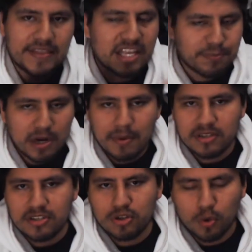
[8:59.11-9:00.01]
And that's pretty
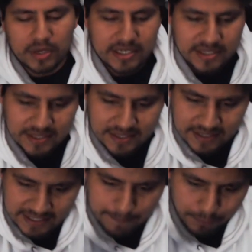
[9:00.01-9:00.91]
much the story.
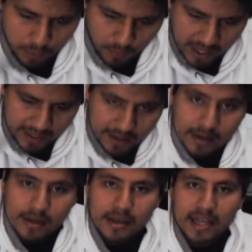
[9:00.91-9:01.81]
Simple, right?
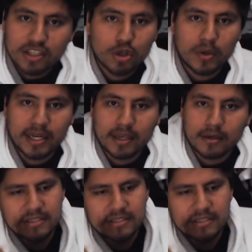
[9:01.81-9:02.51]
It's great.